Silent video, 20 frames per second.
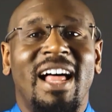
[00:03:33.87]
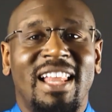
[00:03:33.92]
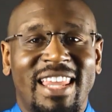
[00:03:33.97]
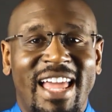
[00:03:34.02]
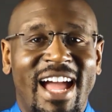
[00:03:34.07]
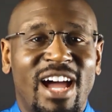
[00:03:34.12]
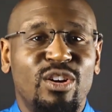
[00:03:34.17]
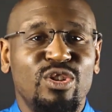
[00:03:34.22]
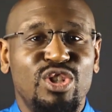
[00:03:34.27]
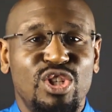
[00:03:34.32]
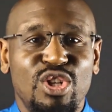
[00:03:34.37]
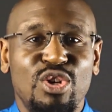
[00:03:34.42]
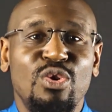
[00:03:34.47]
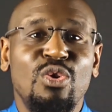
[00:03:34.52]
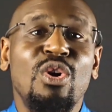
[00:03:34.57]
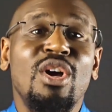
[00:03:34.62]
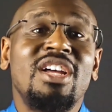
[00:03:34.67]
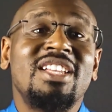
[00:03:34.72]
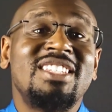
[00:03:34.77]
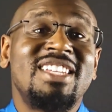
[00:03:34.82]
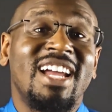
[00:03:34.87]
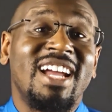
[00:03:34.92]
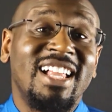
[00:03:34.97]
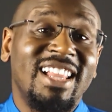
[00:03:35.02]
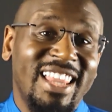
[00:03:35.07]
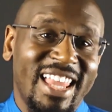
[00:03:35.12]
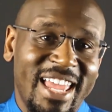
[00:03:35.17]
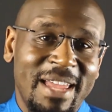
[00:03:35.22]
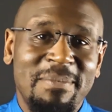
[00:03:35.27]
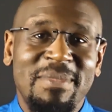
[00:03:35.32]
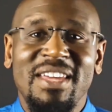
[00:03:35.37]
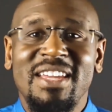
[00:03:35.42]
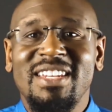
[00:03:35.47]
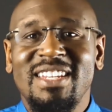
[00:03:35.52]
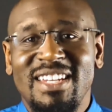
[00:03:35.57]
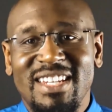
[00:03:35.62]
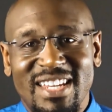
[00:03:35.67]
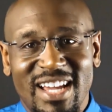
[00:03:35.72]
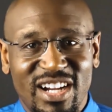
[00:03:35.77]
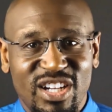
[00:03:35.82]
allows you to claim the
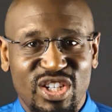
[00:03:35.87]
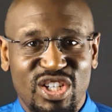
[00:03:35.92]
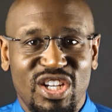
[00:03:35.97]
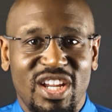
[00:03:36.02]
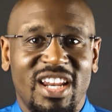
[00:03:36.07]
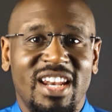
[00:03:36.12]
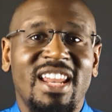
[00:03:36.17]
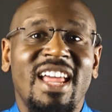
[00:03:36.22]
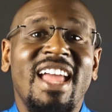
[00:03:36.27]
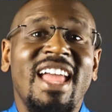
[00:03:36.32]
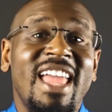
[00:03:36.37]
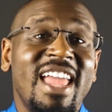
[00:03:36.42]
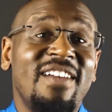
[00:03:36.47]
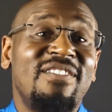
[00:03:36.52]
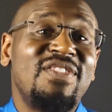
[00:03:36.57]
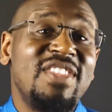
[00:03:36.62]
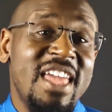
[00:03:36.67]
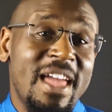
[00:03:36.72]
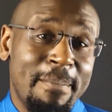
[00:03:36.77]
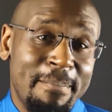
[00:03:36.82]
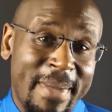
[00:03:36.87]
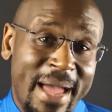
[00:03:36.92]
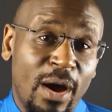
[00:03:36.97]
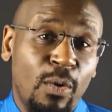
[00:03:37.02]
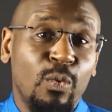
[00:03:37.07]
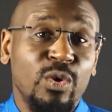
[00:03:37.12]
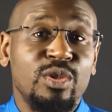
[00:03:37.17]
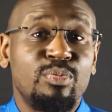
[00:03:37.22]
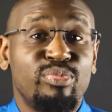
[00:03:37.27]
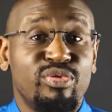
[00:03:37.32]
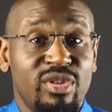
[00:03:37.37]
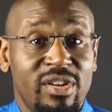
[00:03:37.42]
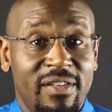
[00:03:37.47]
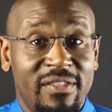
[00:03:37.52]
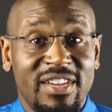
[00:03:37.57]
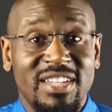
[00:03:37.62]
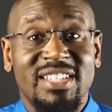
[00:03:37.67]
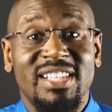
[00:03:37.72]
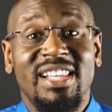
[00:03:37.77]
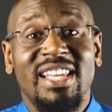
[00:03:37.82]
deduction if the amount was
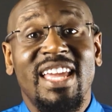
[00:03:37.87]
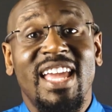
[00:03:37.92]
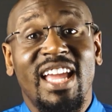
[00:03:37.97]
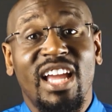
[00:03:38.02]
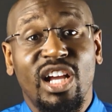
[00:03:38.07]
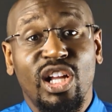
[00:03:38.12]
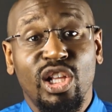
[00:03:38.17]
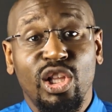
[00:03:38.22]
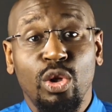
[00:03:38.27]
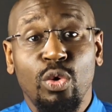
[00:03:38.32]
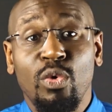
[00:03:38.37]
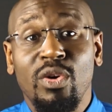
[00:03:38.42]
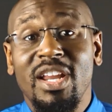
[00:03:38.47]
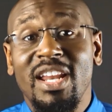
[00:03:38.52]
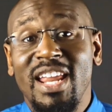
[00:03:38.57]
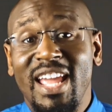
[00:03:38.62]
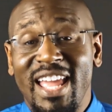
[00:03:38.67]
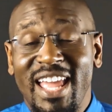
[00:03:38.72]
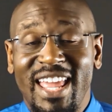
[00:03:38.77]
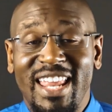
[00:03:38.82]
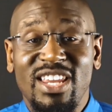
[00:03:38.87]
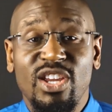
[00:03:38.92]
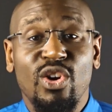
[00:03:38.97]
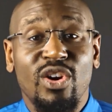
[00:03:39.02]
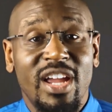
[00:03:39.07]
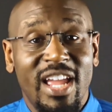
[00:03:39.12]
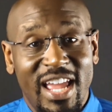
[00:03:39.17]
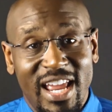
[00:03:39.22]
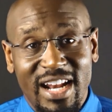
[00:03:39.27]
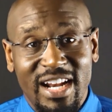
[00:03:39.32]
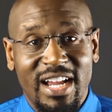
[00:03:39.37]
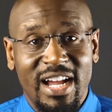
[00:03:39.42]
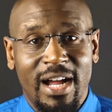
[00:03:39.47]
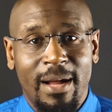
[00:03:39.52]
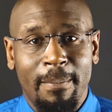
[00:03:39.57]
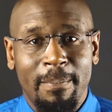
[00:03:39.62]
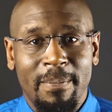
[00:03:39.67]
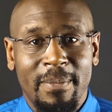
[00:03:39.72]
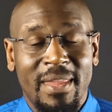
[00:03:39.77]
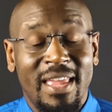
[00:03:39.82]
previously included in your
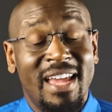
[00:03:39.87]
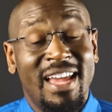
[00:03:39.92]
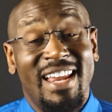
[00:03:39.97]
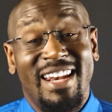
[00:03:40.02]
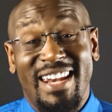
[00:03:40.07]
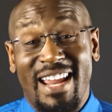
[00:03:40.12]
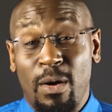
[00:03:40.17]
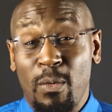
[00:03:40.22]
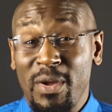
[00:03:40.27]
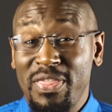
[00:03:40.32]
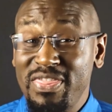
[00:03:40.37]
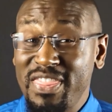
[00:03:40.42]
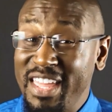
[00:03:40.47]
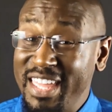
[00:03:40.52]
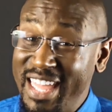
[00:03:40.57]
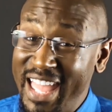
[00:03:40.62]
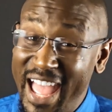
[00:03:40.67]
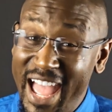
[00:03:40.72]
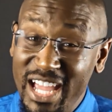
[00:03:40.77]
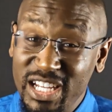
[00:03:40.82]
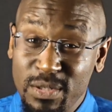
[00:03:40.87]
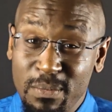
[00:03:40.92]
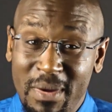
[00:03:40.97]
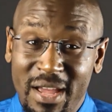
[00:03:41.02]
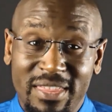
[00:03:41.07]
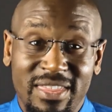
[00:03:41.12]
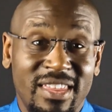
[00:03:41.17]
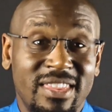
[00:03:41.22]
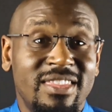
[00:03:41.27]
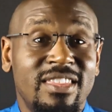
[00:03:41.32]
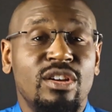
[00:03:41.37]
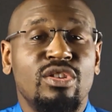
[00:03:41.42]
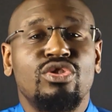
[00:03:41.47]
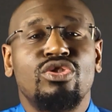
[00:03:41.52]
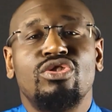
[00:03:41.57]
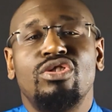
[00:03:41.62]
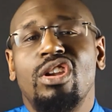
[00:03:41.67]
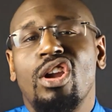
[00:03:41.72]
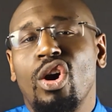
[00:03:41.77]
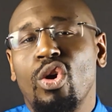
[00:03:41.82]
income. Now, with the cash method,
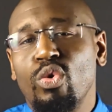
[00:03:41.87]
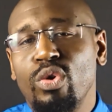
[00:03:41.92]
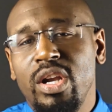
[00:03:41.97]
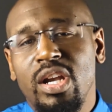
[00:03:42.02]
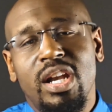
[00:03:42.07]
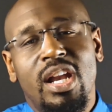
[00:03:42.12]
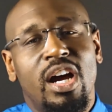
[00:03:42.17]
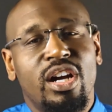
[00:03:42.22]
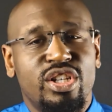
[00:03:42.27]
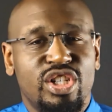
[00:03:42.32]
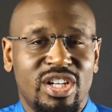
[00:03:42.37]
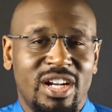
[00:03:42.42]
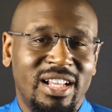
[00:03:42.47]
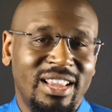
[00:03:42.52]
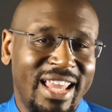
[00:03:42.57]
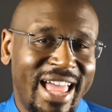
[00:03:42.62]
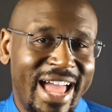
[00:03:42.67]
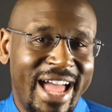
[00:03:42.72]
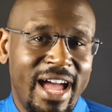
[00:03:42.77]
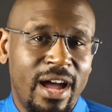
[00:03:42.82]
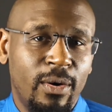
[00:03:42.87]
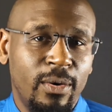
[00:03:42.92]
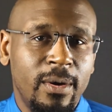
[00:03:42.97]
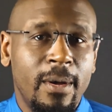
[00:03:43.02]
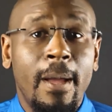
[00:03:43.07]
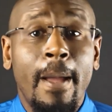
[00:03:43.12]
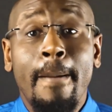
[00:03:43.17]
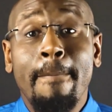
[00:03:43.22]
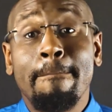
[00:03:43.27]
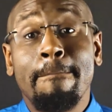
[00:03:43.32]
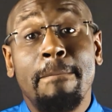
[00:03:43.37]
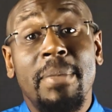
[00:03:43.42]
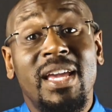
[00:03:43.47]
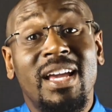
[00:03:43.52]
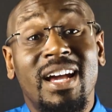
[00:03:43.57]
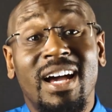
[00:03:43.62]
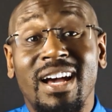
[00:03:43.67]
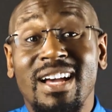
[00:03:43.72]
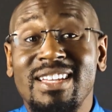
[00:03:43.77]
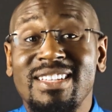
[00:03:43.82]
there's no deduction allowed
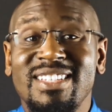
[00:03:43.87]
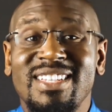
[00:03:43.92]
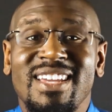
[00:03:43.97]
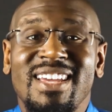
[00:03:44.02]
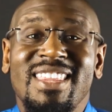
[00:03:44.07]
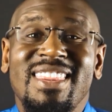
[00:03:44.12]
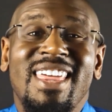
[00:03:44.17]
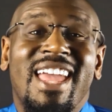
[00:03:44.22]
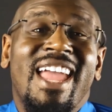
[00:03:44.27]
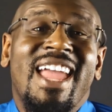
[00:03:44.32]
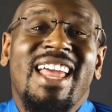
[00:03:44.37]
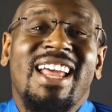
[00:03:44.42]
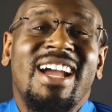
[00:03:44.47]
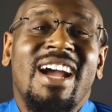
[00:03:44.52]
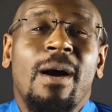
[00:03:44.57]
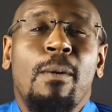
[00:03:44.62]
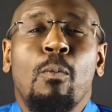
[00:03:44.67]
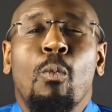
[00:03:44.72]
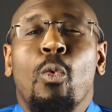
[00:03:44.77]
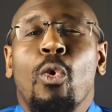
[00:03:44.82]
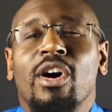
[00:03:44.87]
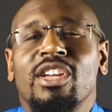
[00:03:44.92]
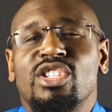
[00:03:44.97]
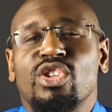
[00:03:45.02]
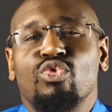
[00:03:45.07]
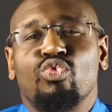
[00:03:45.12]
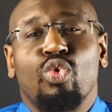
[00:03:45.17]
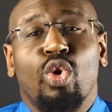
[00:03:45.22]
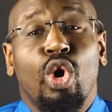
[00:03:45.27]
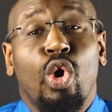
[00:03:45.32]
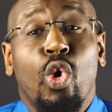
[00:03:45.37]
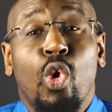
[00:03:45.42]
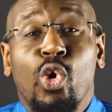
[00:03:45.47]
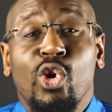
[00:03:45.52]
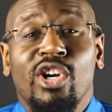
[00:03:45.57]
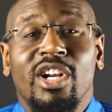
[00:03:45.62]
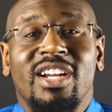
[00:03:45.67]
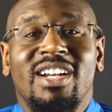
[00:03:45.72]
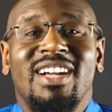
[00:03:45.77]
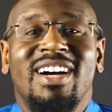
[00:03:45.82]
because the income wasn't
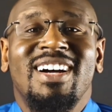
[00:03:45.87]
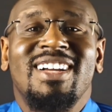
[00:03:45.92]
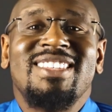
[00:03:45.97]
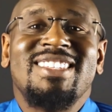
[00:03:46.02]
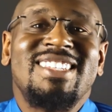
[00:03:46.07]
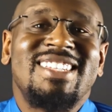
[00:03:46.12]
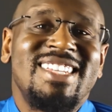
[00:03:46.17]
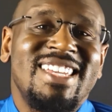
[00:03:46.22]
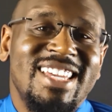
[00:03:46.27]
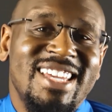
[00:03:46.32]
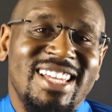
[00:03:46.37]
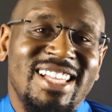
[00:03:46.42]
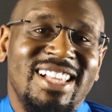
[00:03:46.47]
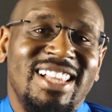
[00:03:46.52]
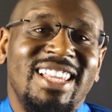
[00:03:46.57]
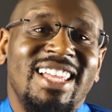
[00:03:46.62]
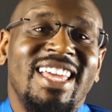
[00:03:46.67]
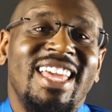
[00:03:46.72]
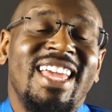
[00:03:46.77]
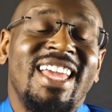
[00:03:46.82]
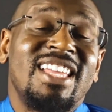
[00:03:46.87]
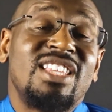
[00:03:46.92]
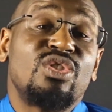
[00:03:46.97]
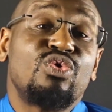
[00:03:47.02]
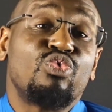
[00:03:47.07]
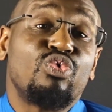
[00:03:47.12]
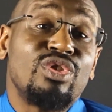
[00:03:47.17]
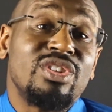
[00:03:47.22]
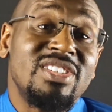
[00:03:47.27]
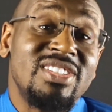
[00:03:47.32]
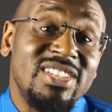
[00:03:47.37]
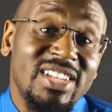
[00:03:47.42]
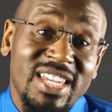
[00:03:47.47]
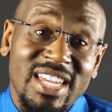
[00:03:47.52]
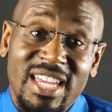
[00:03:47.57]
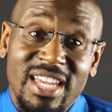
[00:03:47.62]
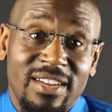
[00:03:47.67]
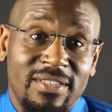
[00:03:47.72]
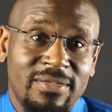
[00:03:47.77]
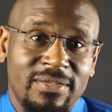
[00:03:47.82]
recorded until it's
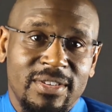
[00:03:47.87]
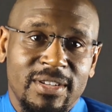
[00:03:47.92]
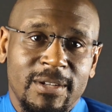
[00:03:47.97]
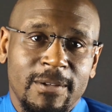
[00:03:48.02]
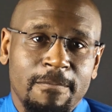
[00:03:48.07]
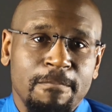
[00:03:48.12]
received.